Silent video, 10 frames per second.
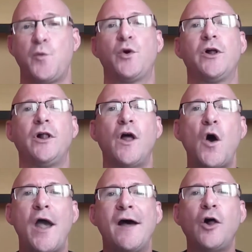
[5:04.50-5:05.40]
that
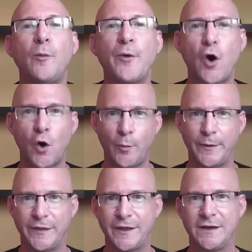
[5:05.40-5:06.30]
will help
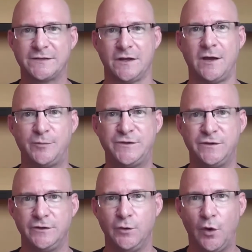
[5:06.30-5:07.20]
open things up
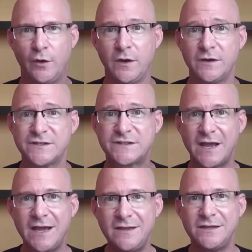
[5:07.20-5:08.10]
to you.
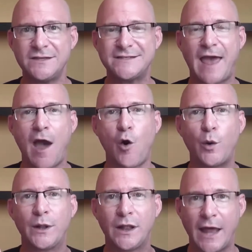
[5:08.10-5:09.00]
Say this
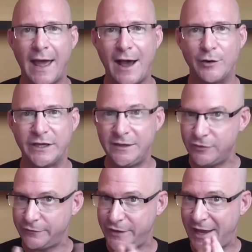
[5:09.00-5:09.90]
out loud,
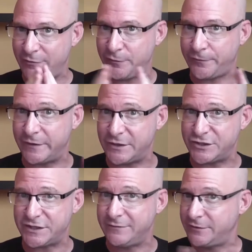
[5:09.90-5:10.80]
even if you haven't
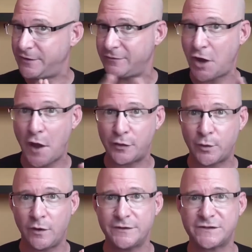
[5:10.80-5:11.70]
finished, even if you haven't gotten
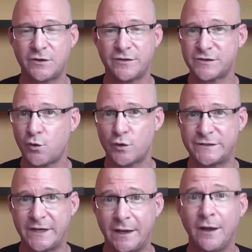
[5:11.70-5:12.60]
through all this
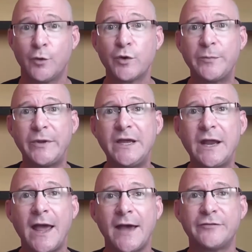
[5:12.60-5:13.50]
course yet,
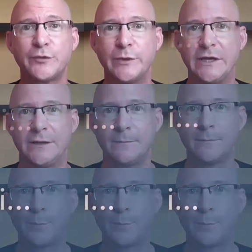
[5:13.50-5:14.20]
repeat after me.